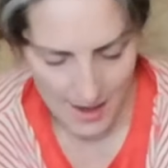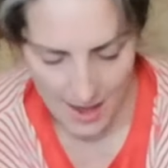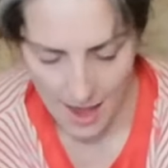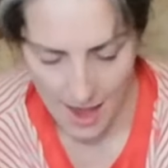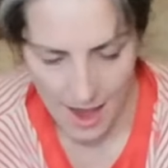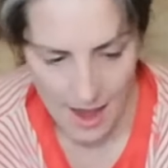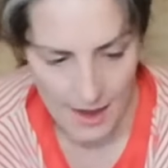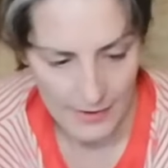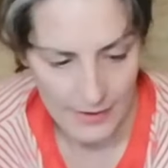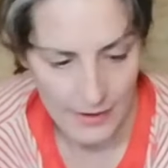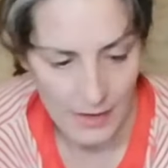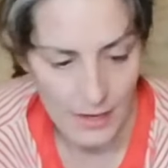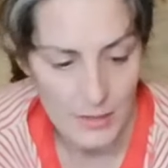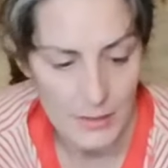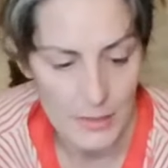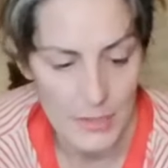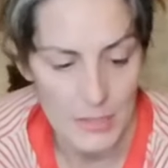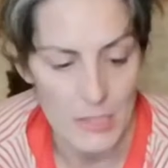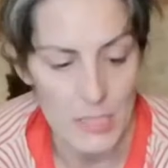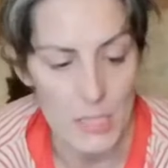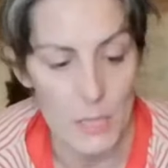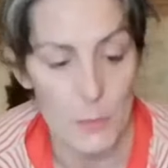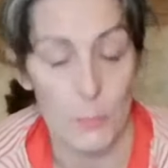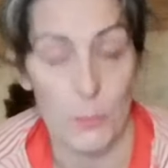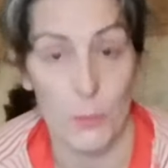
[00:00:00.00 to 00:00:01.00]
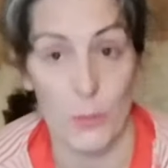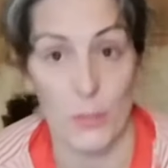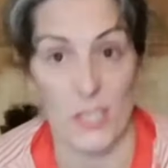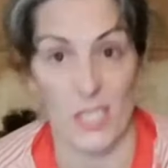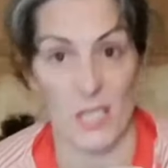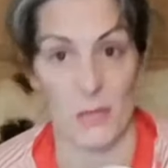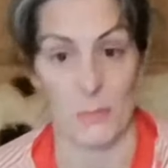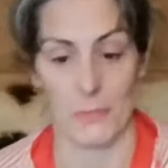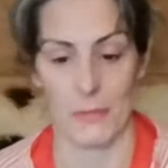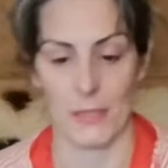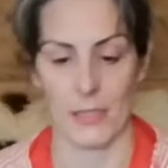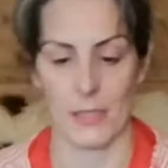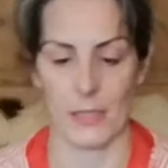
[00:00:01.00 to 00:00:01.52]
And I'm going to put
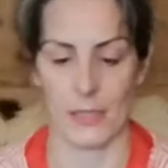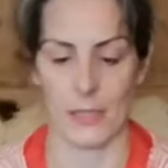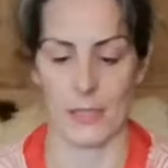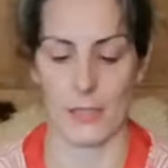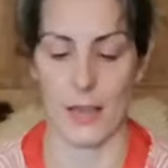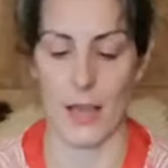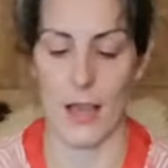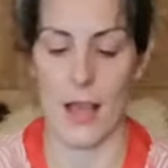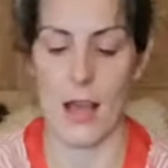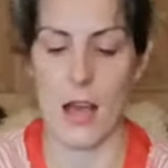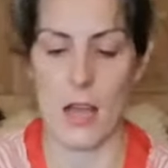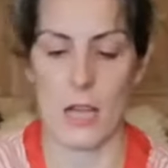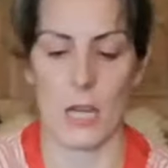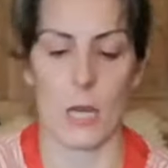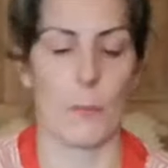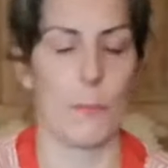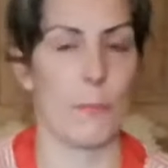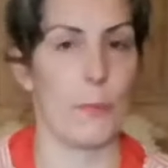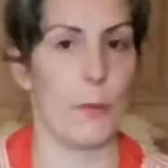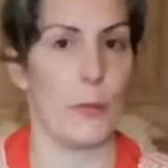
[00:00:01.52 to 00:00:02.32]
some dark blue,